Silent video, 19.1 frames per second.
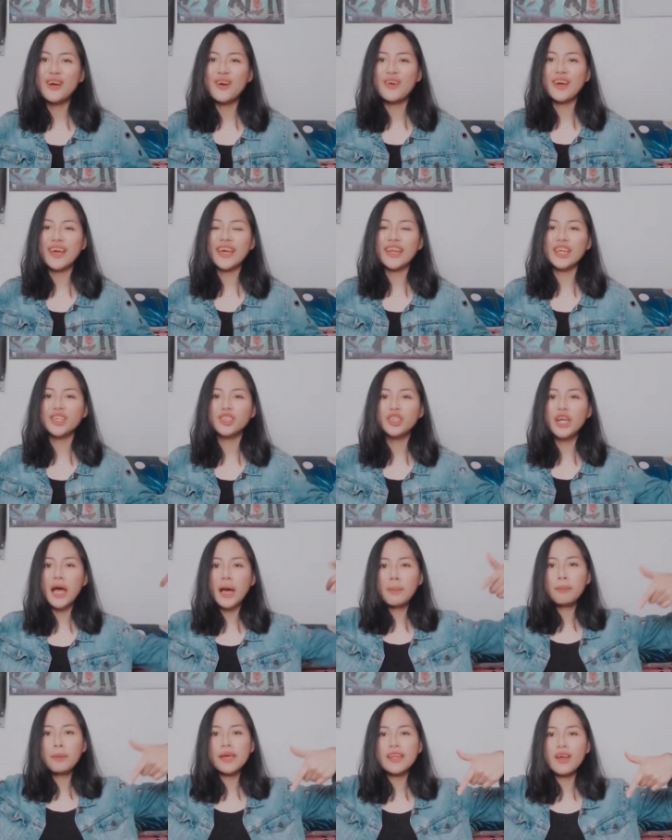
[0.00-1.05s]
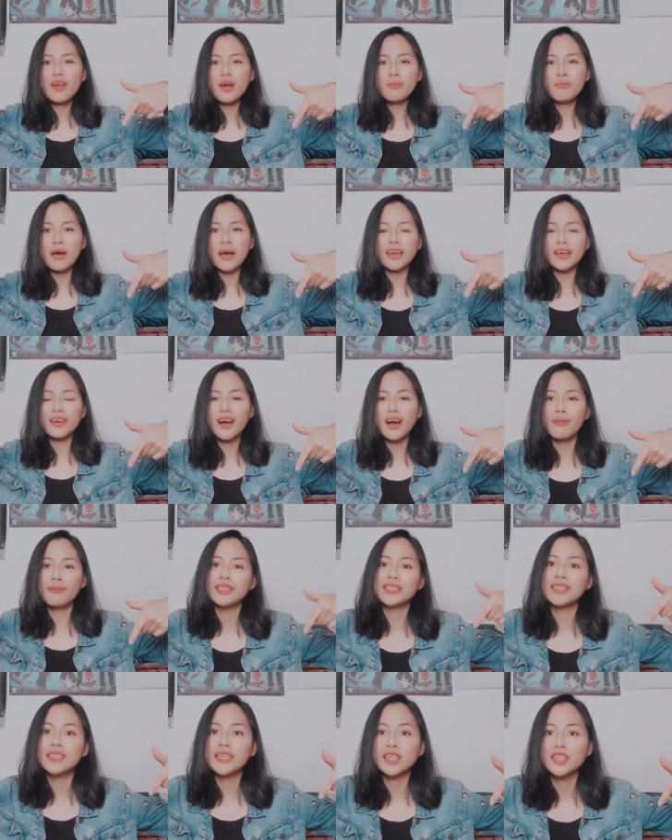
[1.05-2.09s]
go ahead and drop it on my
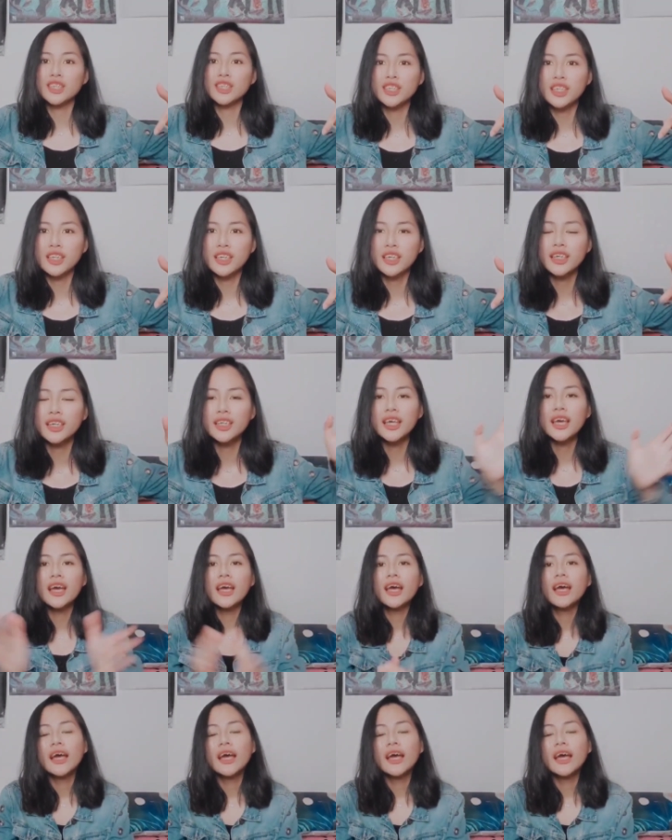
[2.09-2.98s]
comment section.